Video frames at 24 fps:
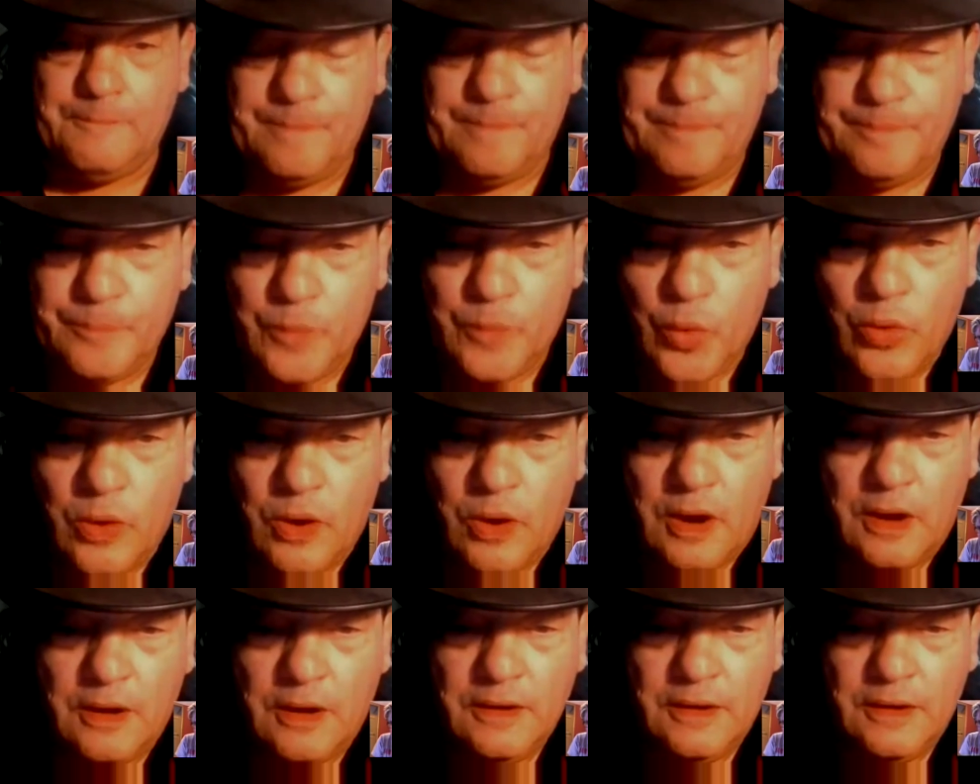
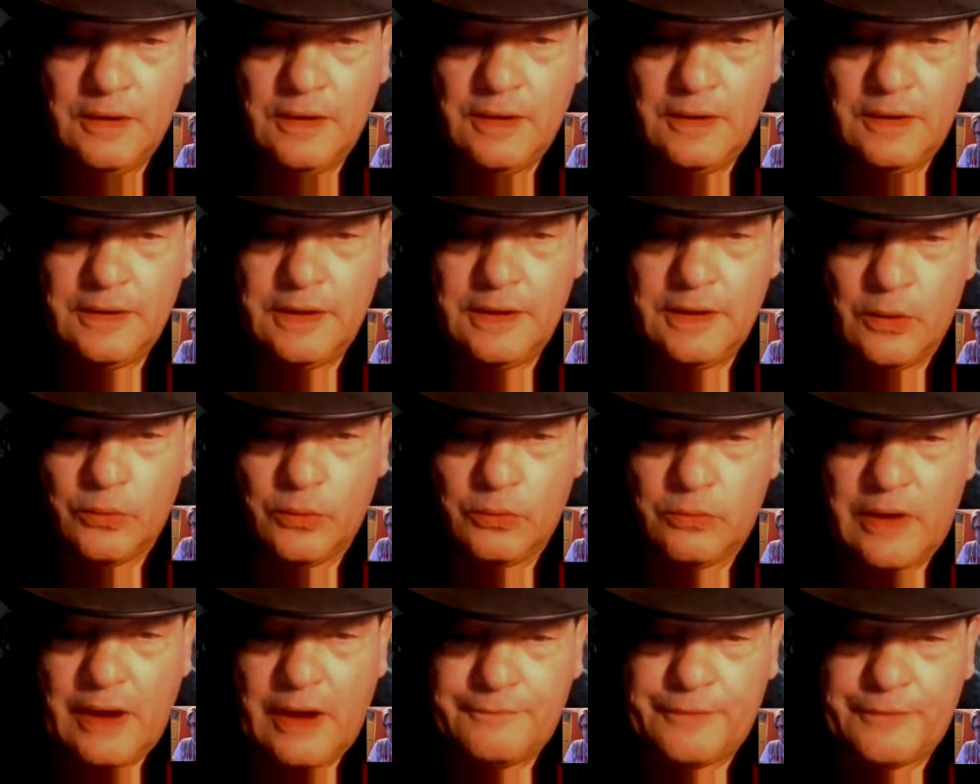more, you know,
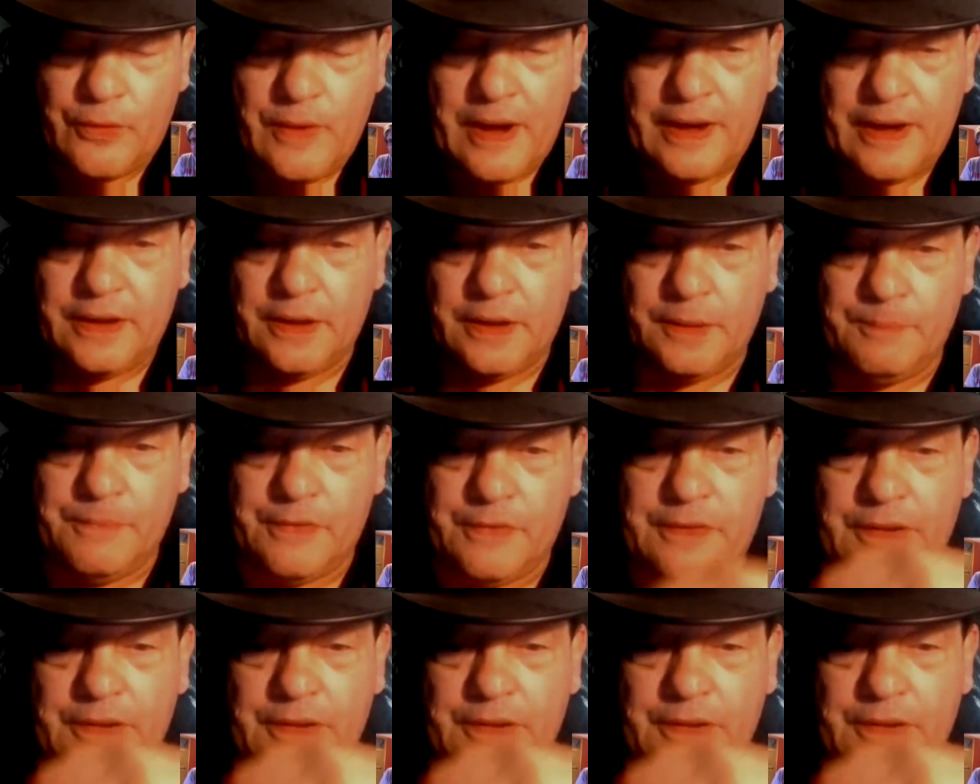referendums